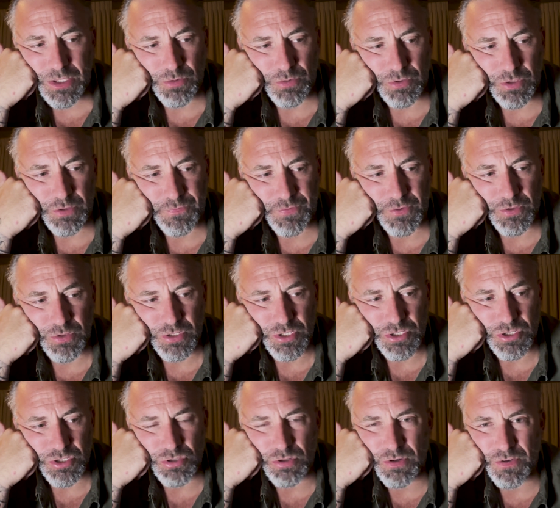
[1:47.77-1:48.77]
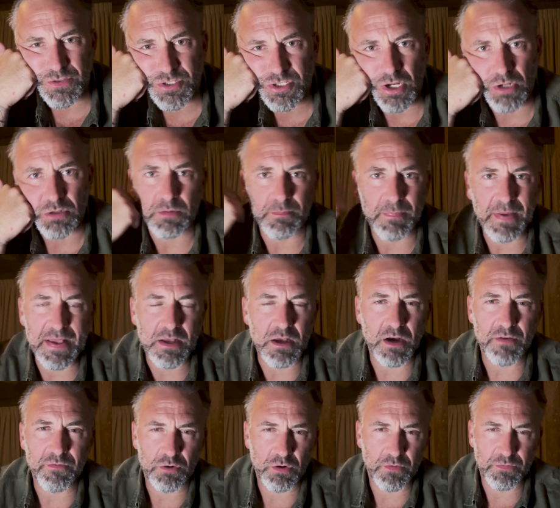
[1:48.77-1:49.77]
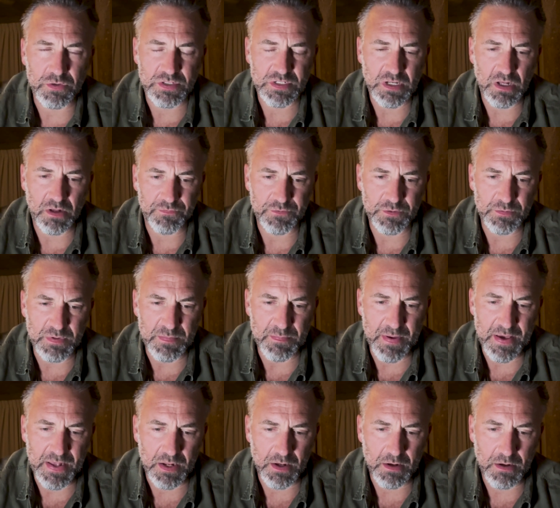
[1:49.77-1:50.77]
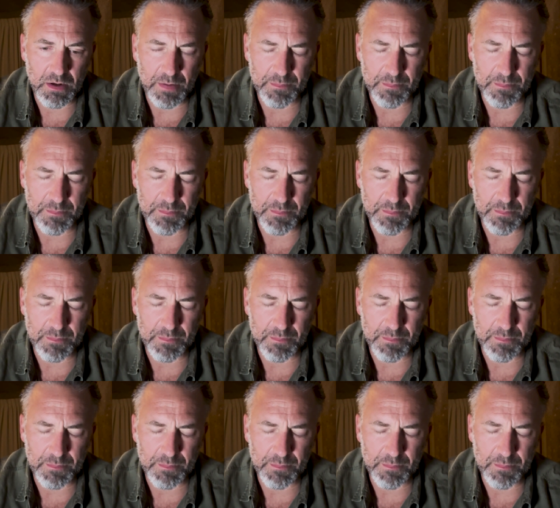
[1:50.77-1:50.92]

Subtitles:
you feel you need to do a total makeover of yourself to be better.